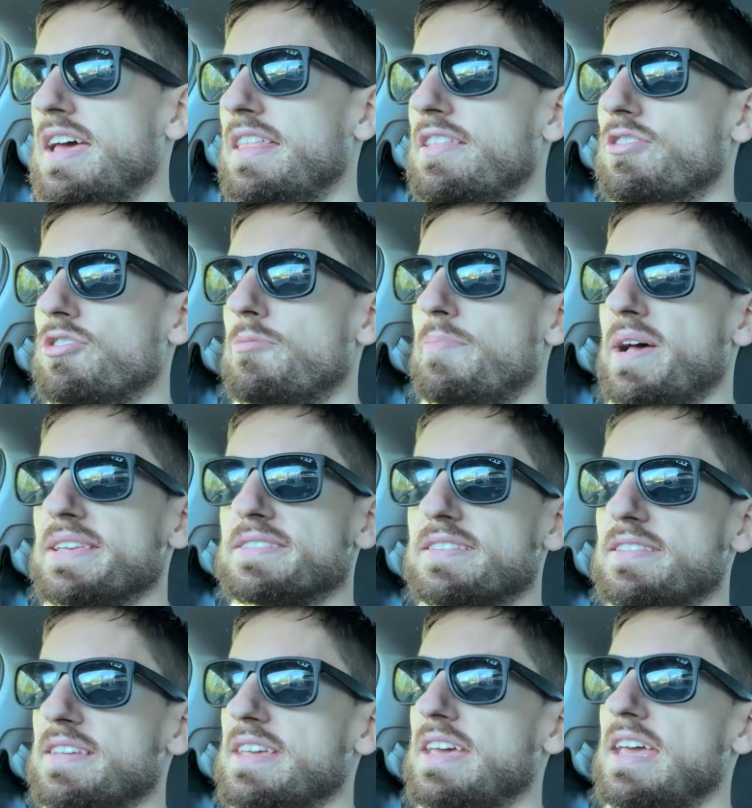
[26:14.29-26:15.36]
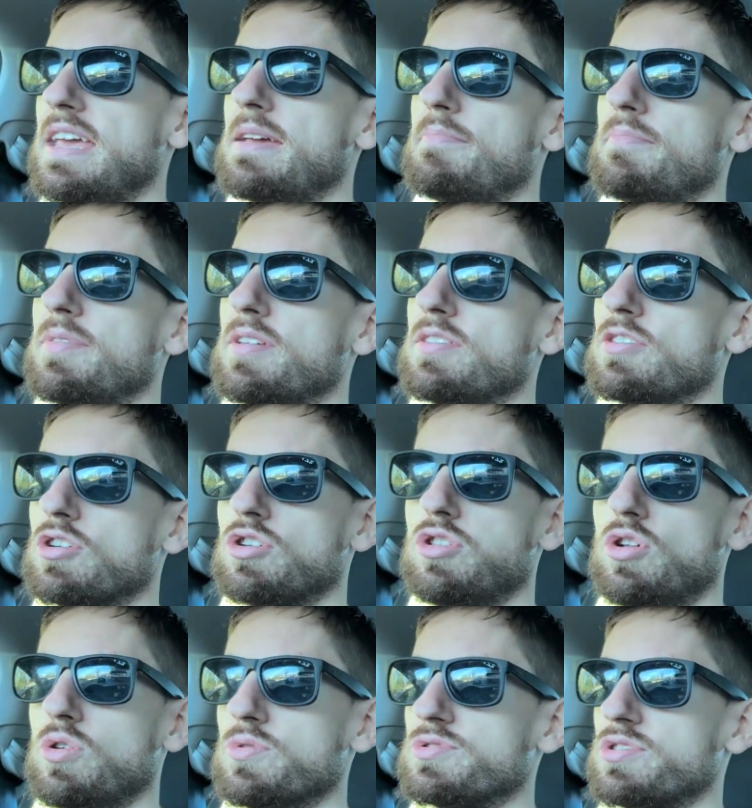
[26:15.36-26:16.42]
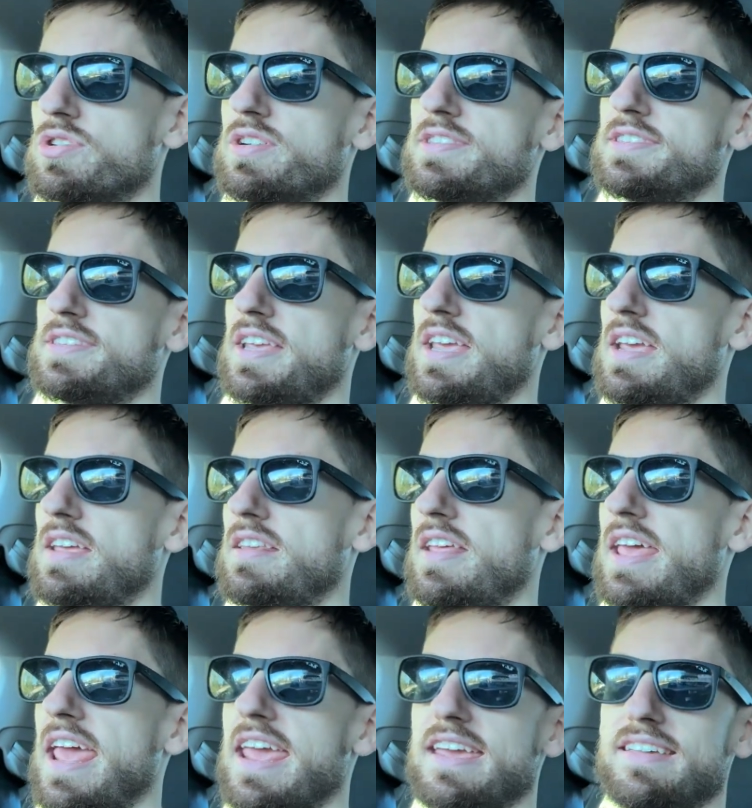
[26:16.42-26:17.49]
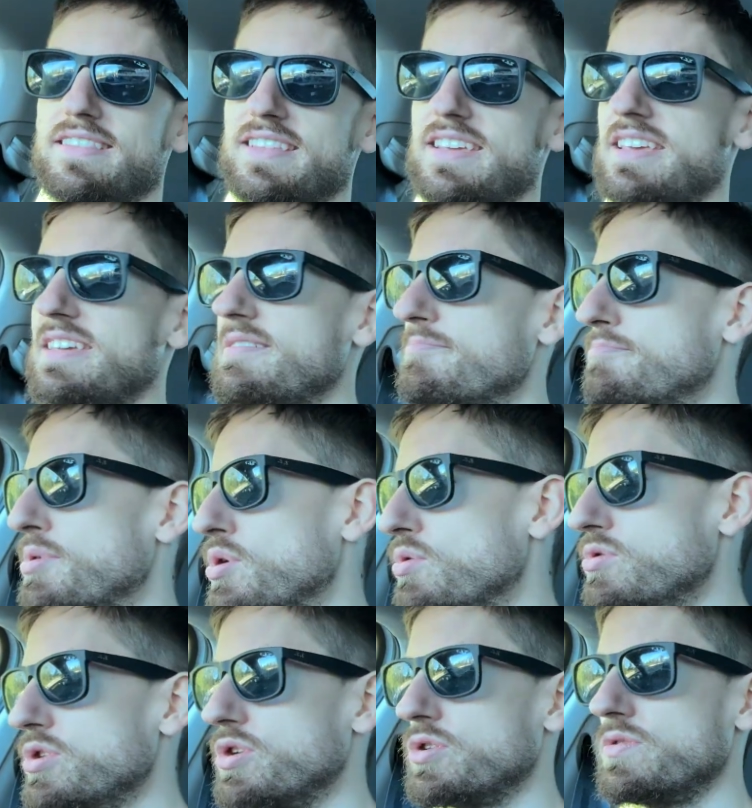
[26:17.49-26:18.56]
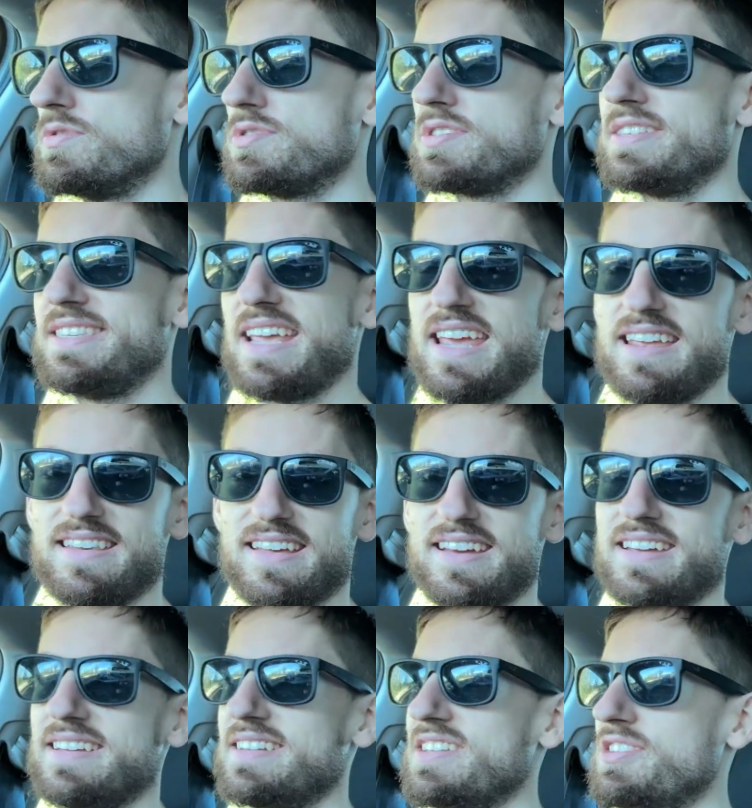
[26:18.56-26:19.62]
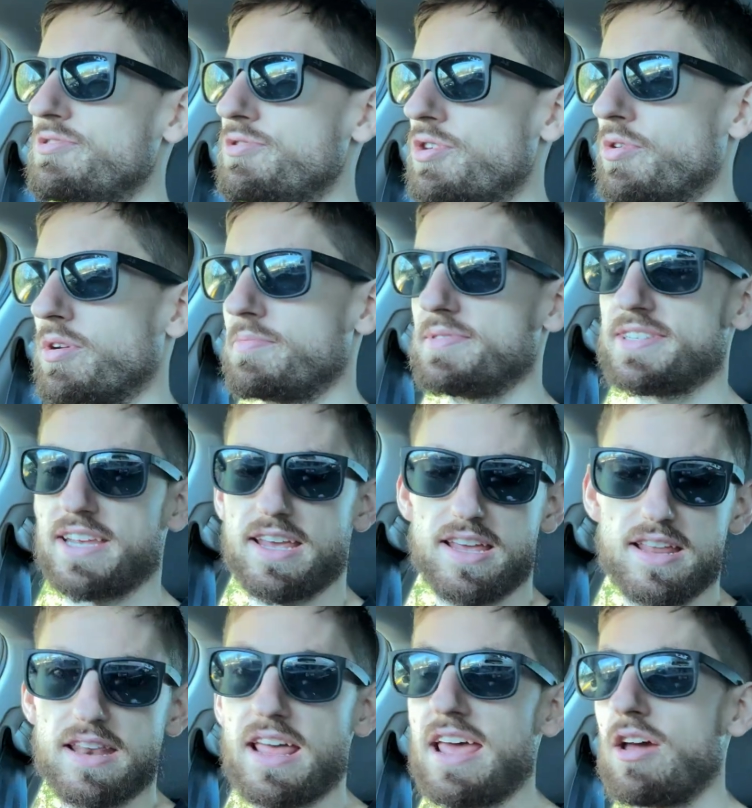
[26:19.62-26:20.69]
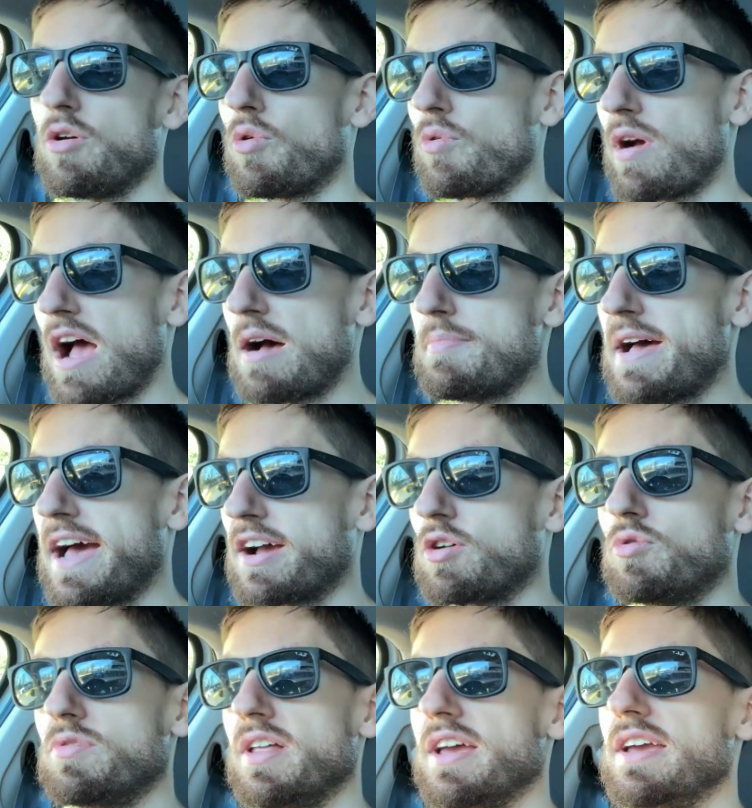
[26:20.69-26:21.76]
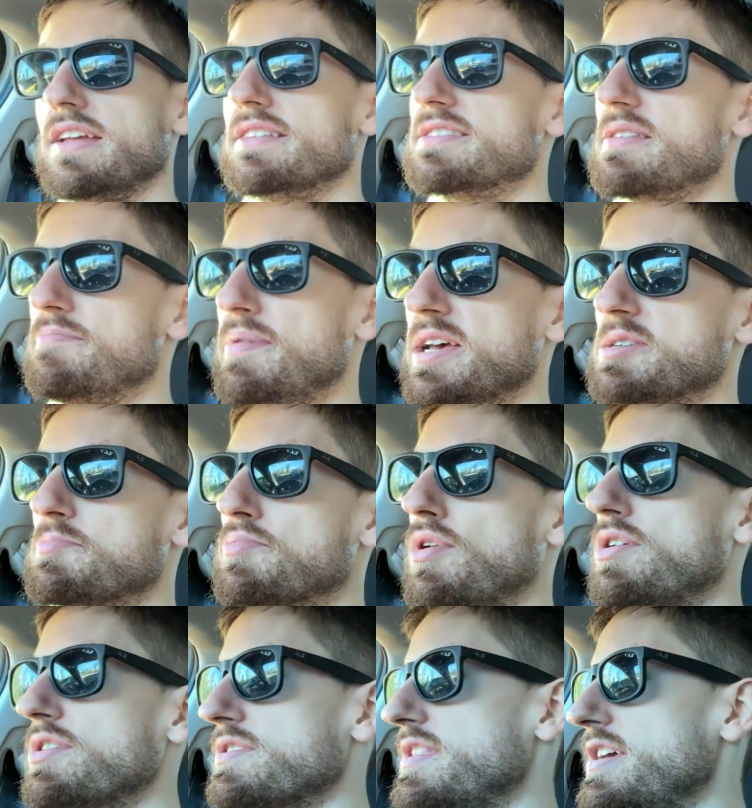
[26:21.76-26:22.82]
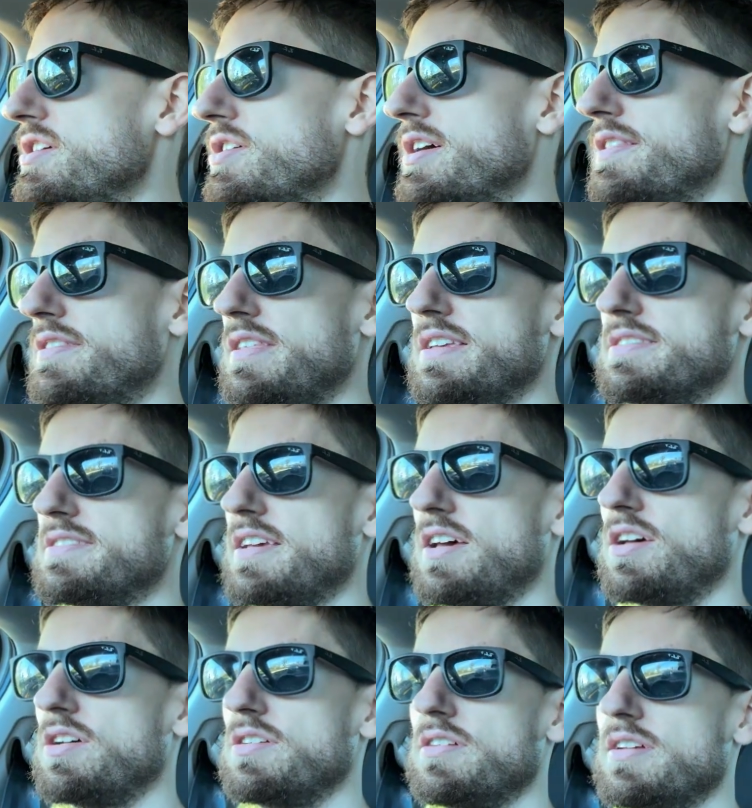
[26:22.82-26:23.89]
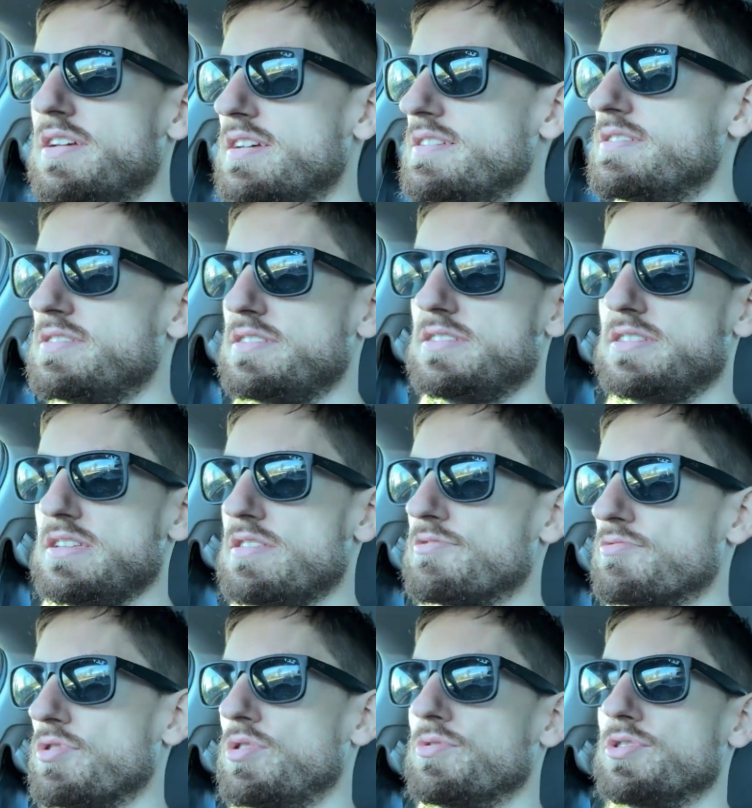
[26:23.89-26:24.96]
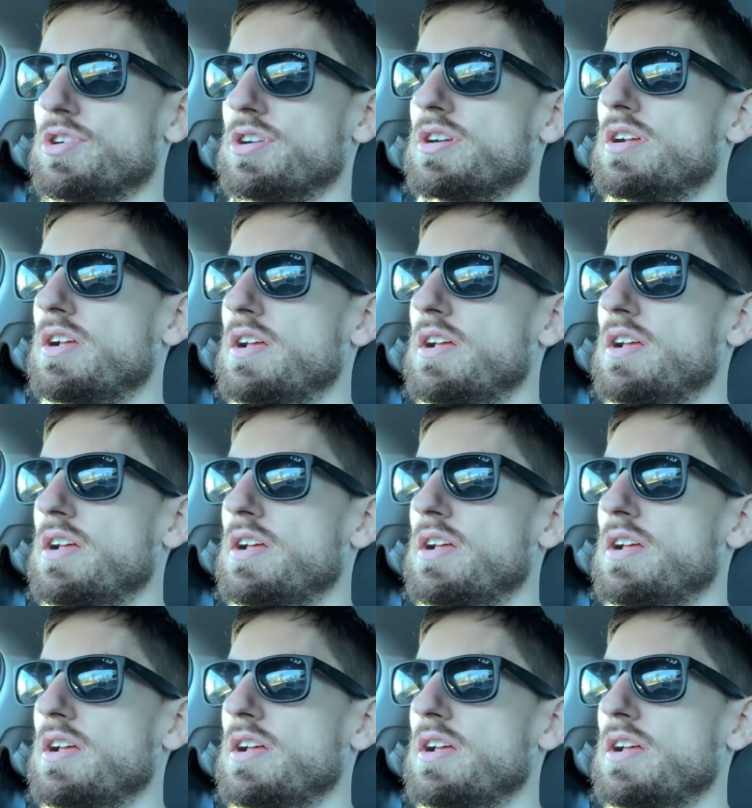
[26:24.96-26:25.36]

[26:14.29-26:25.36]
They're the best in the game. The clothes are insane. Hanley, polos, date night, you know what I'm saying. Grab Ekko Light. It's the best product they sell. Dethroner.